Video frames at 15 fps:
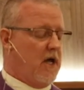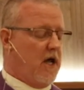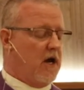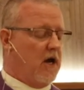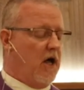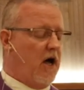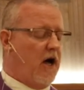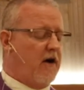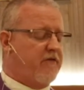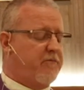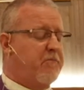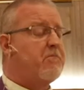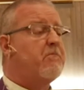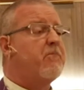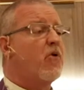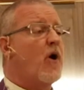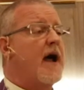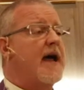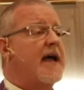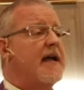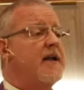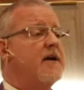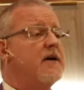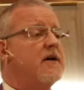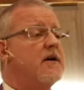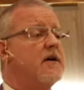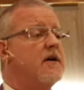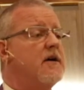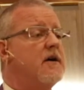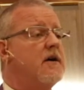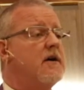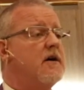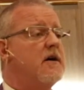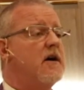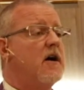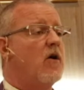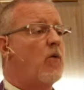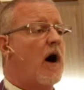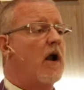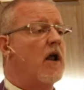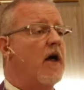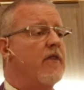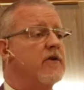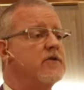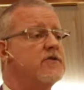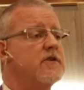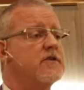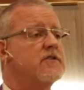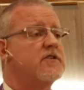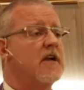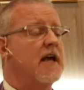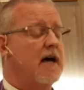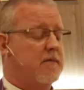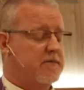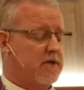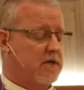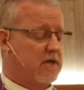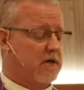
Love prayed while others slept.